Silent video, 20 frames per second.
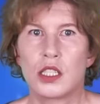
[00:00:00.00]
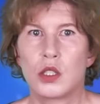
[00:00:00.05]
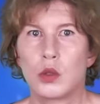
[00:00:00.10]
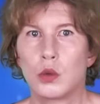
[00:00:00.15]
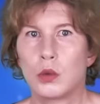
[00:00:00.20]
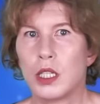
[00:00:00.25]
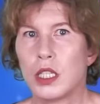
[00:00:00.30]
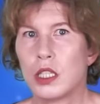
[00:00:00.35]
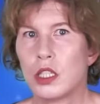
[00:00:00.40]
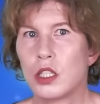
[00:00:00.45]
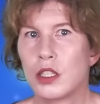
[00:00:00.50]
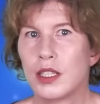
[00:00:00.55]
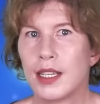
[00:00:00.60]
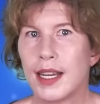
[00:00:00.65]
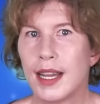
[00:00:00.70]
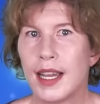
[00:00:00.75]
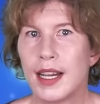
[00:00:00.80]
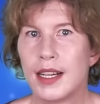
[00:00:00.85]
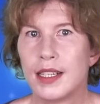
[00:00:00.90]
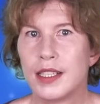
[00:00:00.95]
So, what could
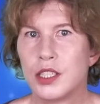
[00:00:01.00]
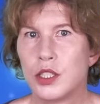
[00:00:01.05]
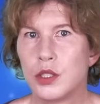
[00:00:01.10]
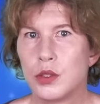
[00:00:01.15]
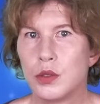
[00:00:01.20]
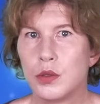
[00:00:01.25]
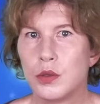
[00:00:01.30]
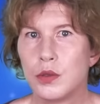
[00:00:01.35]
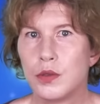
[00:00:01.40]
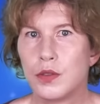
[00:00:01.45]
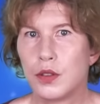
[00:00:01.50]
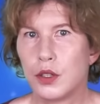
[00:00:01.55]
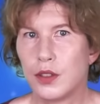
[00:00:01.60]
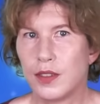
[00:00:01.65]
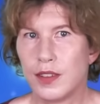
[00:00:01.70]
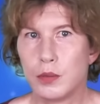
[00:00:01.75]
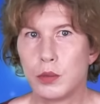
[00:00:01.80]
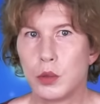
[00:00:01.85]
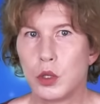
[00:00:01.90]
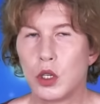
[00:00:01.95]
AI do for
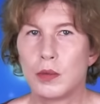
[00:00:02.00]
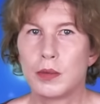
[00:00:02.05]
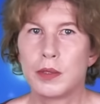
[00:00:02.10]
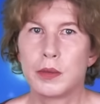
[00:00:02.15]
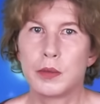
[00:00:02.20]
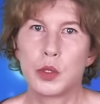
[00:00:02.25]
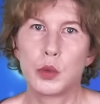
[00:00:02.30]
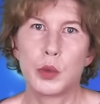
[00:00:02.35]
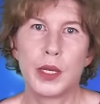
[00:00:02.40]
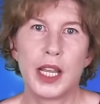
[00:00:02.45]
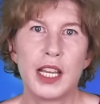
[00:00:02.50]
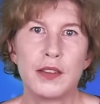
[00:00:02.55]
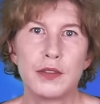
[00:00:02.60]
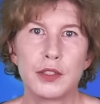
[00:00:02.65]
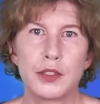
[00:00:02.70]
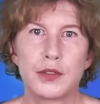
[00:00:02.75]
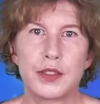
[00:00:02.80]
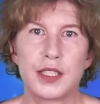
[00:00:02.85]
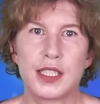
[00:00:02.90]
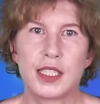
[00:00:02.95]
the problems we have
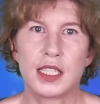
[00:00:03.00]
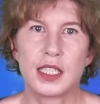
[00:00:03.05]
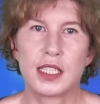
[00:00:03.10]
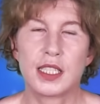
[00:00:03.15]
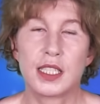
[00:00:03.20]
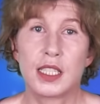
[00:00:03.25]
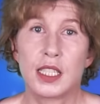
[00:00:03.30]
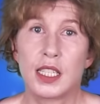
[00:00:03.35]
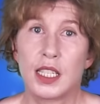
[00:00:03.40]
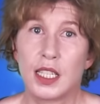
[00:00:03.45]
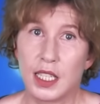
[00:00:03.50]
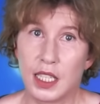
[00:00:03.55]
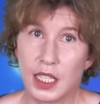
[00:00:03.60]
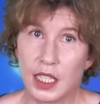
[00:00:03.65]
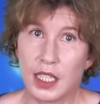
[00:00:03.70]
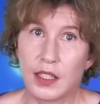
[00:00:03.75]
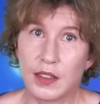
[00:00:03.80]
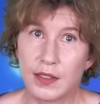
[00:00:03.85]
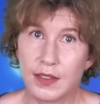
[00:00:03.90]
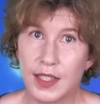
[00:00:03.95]
in physics?
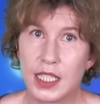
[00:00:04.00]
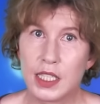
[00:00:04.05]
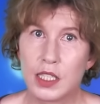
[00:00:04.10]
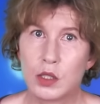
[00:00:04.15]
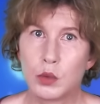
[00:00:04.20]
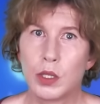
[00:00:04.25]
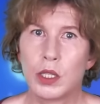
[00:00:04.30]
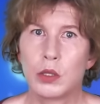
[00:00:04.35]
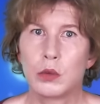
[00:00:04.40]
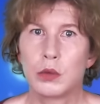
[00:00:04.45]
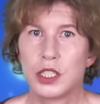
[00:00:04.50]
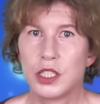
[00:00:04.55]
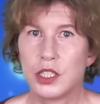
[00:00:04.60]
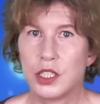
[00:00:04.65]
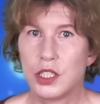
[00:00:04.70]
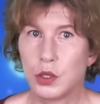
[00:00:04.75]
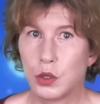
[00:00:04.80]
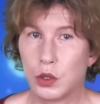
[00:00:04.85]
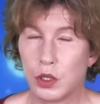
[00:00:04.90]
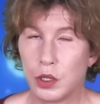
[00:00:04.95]
That's what I want to
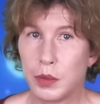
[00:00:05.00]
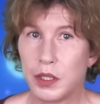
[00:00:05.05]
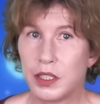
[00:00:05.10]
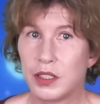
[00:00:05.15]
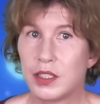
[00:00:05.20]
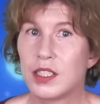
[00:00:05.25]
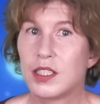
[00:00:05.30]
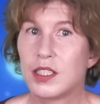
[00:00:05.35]
talk about